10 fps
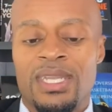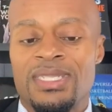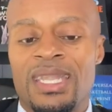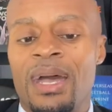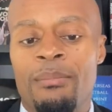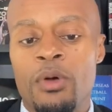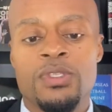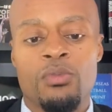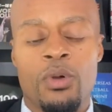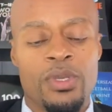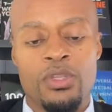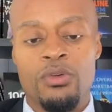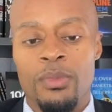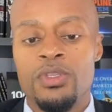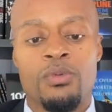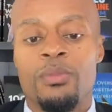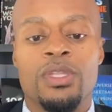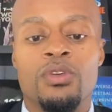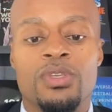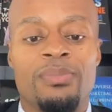That's not most of what we do. Most of what we do is